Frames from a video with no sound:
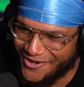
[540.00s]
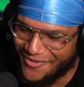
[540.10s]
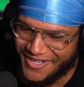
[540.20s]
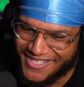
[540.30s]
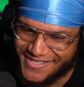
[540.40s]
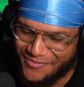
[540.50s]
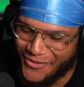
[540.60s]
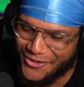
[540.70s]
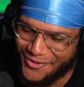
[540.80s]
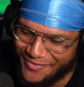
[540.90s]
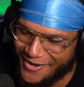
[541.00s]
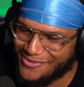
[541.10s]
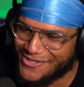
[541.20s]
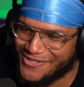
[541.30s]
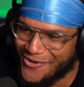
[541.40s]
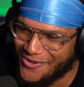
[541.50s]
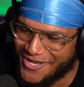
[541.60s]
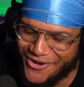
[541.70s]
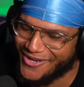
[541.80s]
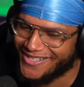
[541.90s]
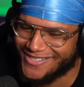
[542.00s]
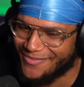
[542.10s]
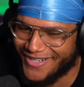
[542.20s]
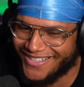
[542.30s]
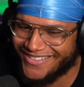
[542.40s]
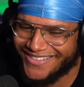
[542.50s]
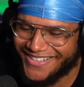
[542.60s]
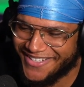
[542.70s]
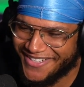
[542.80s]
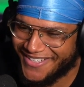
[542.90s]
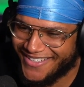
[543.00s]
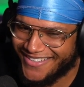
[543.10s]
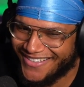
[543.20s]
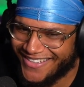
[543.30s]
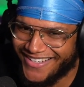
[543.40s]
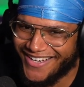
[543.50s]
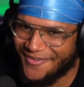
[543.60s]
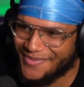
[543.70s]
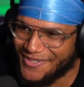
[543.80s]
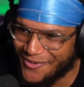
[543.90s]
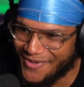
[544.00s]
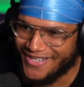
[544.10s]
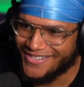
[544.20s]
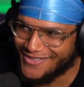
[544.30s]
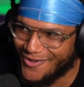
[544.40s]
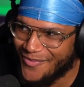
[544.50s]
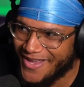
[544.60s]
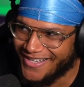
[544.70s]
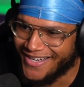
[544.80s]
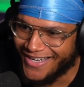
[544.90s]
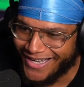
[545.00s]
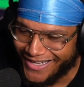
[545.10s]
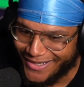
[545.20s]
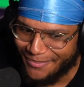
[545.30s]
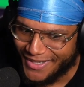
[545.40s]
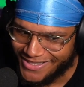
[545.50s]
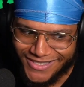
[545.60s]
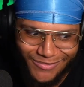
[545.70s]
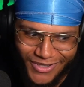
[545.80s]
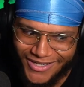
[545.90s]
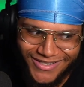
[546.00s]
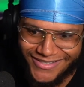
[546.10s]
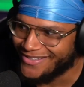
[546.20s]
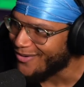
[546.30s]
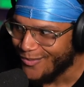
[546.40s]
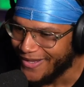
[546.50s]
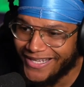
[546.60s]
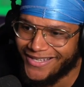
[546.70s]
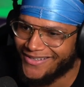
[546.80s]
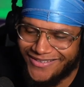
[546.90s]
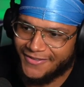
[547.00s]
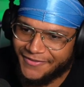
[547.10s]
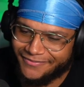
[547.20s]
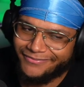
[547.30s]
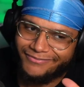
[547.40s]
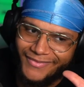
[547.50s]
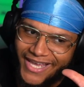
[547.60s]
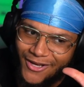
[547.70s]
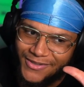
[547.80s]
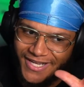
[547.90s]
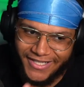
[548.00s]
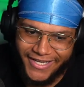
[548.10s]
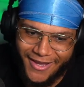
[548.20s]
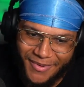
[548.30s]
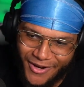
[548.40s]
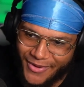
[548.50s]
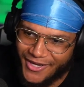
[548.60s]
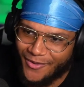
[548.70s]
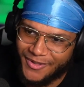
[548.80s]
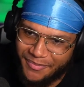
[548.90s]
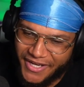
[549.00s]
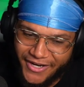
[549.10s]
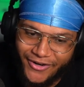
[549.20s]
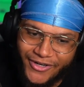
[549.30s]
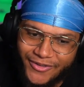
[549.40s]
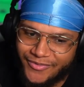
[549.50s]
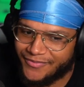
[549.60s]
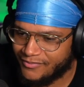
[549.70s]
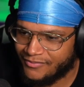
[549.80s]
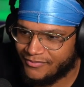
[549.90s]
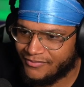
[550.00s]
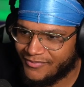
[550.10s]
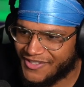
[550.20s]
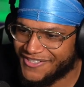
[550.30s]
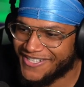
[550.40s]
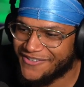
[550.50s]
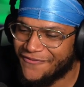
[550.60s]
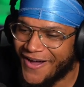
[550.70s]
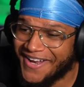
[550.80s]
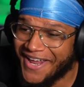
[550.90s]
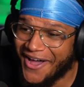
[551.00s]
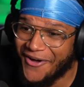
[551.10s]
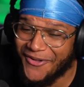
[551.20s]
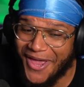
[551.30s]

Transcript: want to get spoiled, but I'm so curious, bro. Like I'm so curious. There's no way. Hundred bitches, bro. No way. El Sunday, by the way, go with the pink hair girl. She doesn't find out.